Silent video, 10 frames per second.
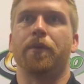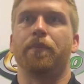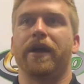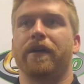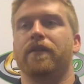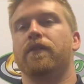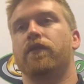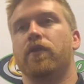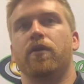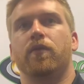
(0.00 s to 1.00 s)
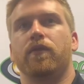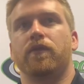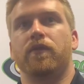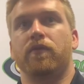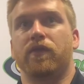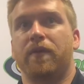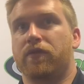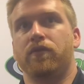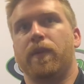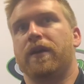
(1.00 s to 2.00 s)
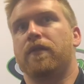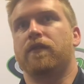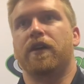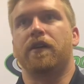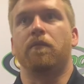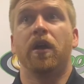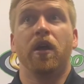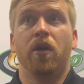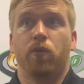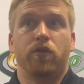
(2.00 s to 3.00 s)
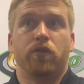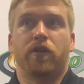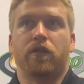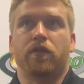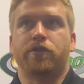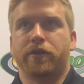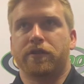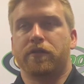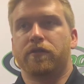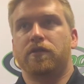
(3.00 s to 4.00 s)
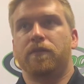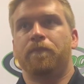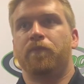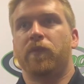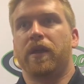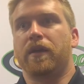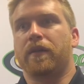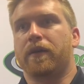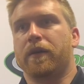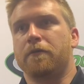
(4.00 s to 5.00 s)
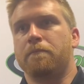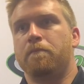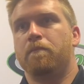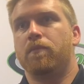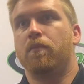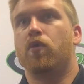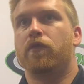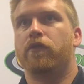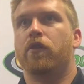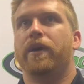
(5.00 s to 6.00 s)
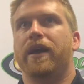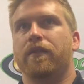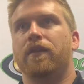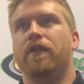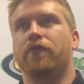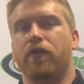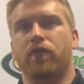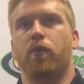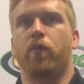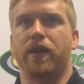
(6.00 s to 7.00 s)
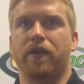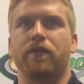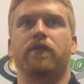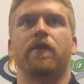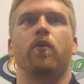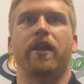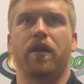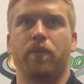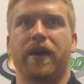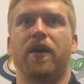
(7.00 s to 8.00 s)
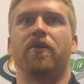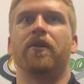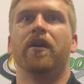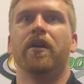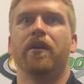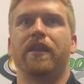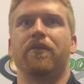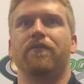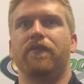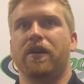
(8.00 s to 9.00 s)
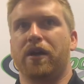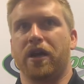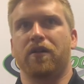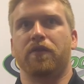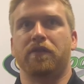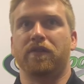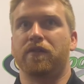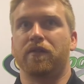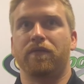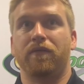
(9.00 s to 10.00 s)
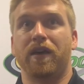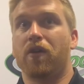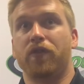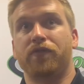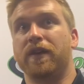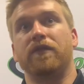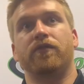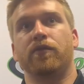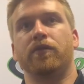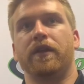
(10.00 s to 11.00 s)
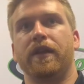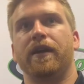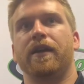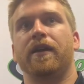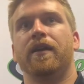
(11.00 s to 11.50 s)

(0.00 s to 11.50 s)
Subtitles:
back then. So it was absolutely by design. You look at the truck series, and more so back then, the trucks were way different because they were way down power. They were very aerosensitive. That all stays true today.